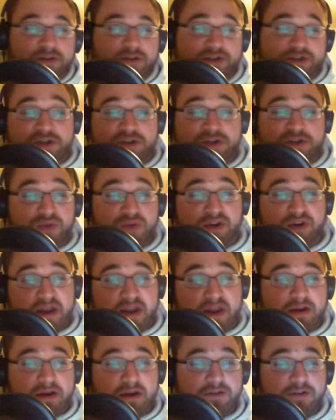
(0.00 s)
you when you're getting
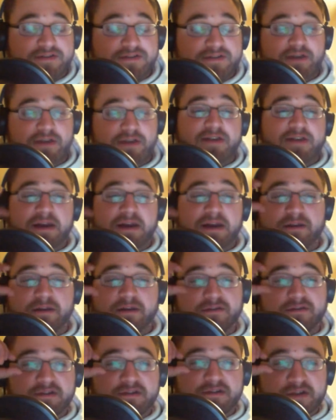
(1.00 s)
close to your data
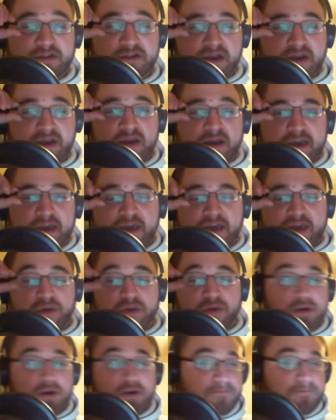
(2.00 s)
usage and
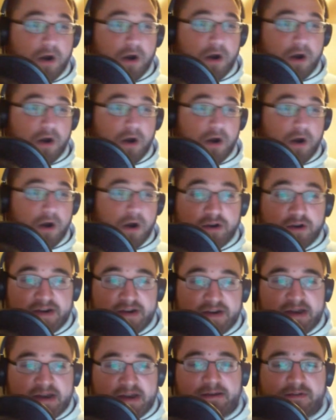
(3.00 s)
when you're on your data
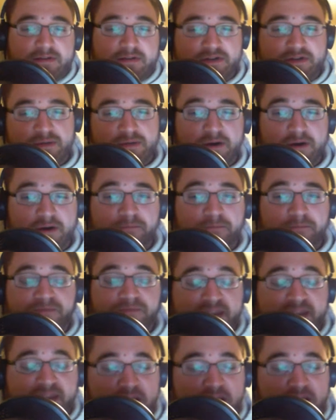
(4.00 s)
usage as well.
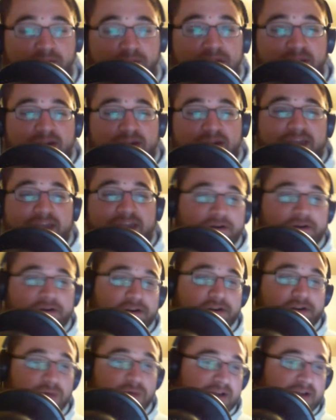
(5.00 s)
Now, if you know your
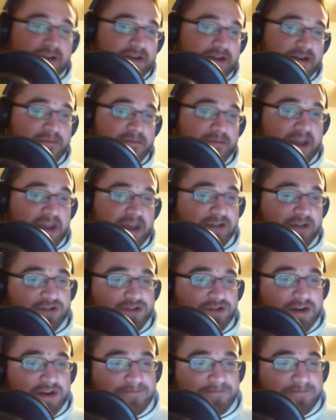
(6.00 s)
way around Android,
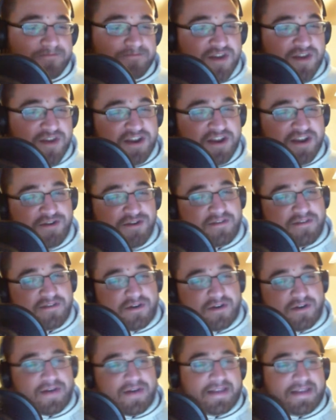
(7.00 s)
you can do this already
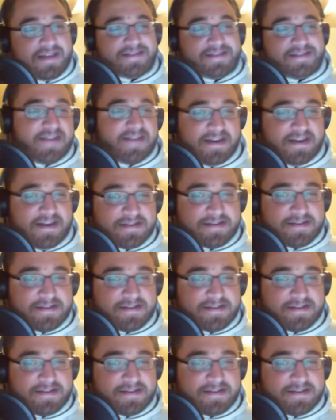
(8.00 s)
in the settings.